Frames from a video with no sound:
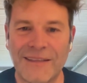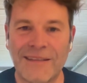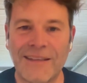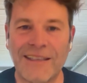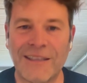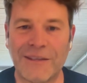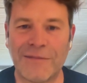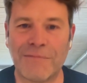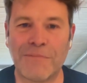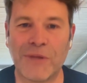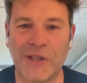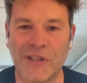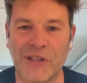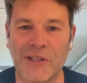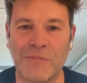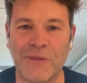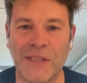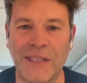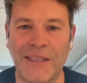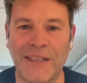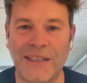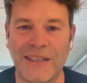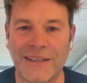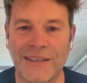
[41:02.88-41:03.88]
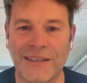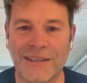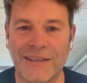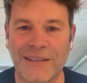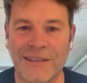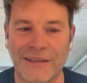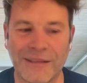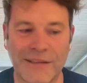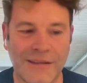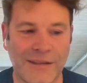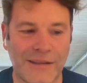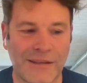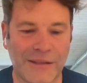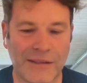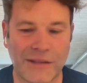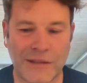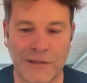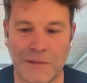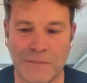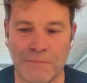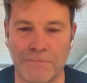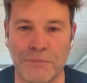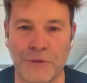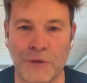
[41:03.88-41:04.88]
it must be
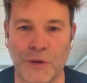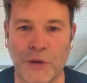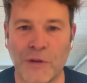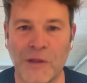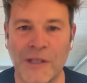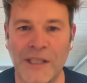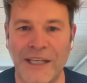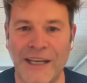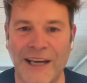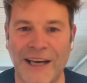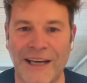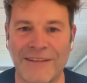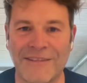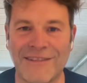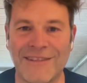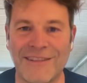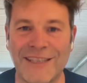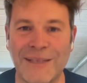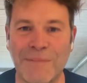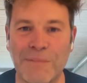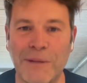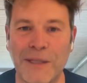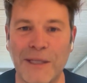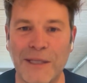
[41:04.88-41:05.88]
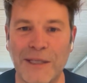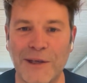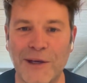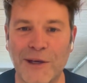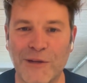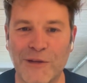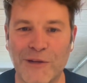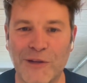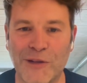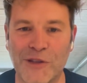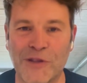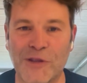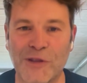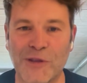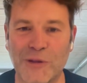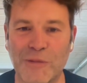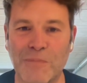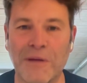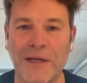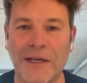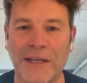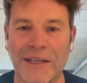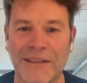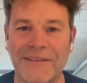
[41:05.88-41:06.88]
broadly and deeply understood
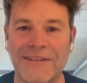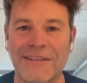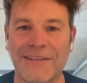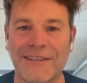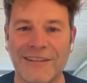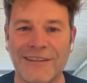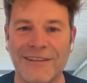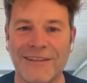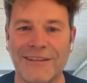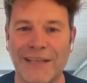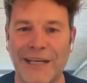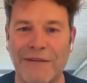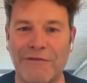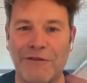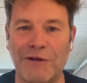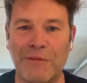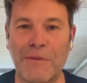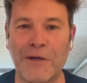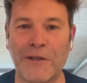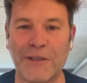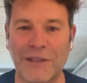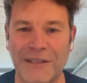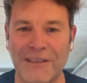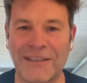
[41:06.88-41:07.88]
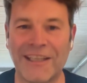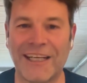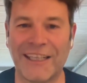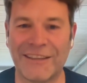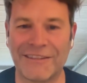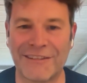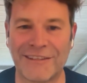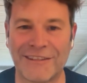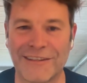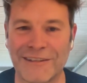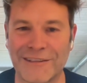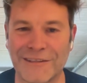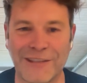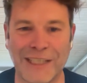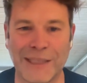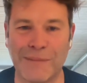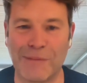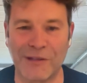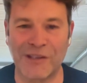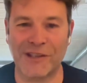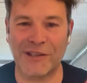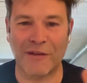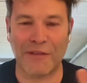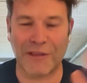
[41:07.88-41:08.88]
by everybody at the
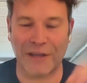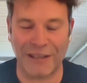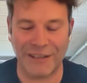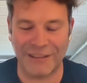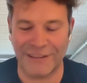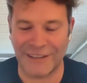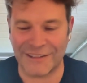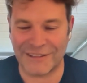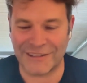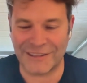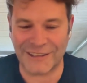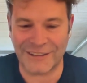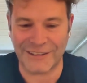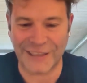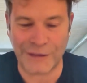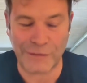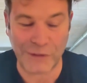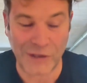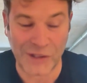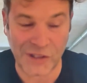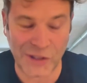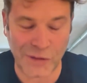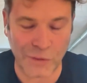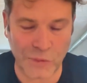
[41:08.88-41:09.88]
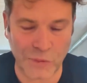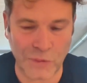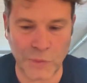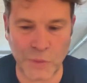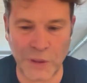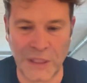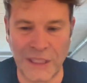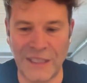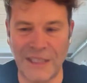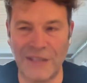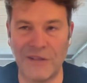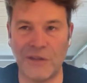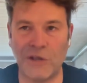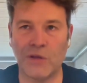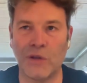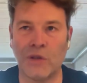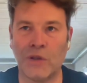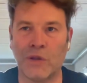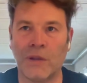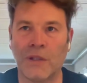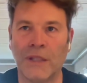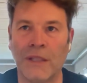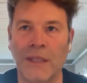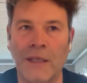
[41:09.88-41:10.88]
table, something in that area. So we need to
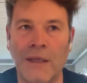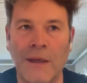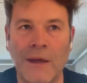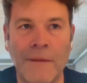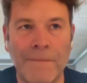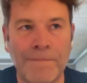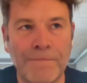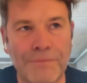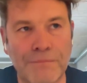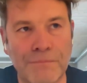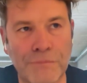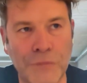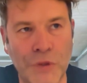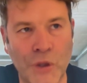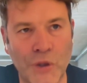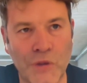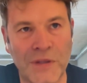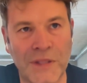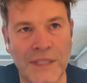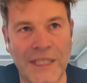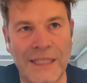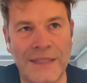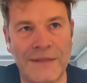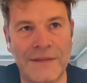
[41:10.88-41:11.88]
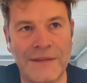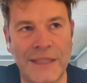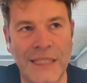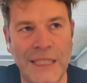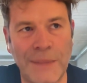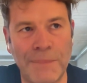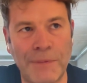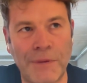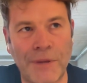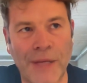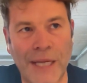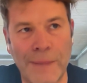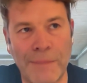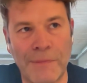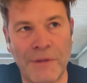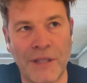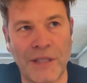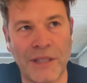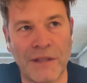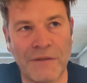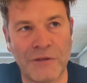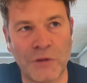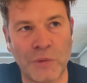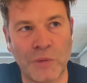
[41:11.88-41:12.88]
go broad and deep.
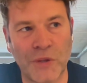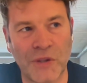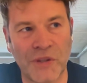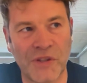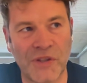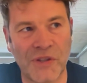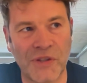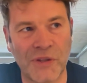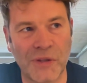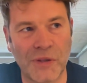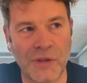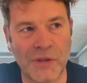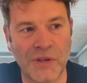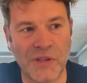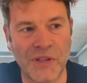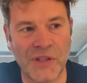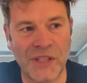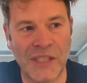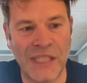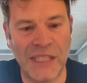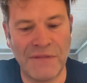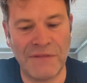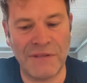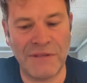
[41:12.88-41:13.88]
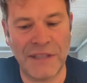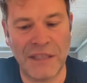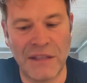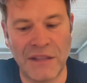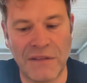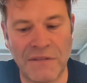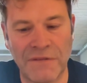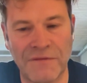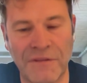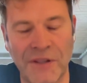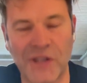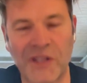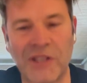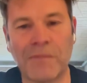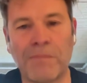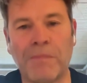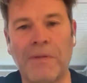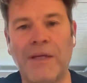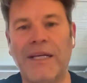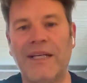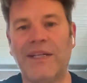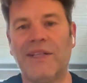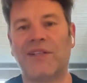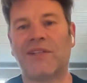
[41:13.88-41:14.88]
Limecraft was conceived in the first
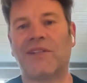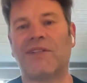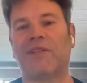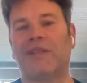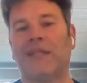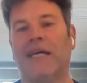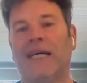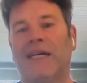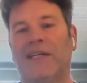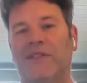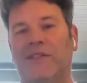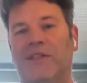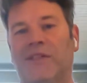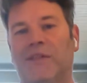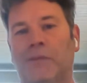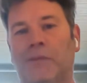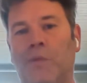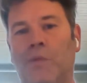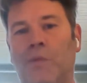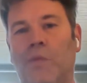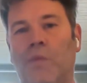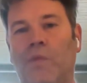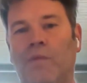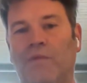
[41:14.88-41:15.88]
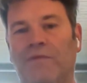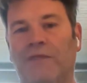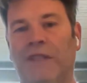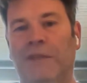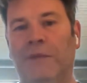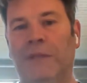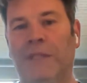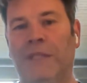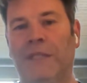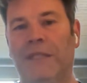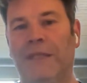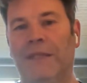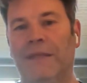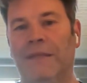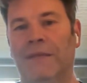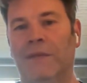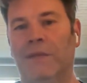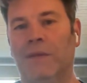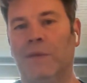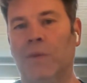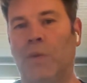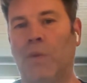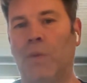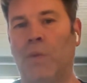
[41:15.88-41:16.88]
place as a very
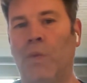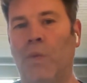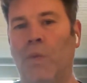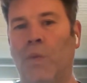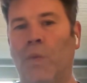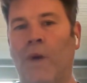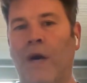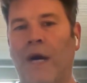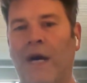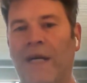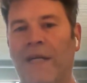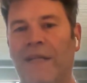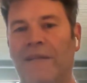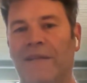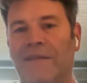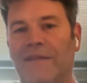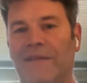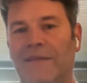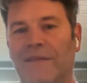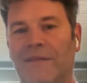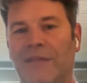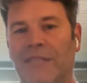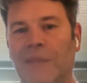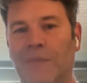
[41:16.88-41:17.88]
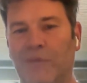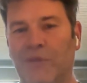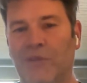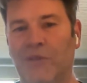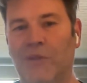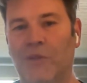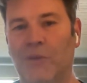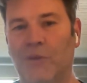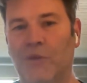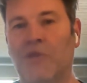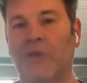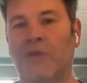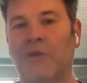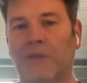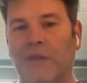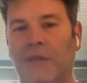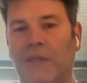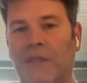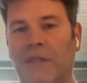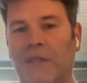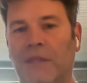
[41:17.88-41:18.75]
wide, deep solution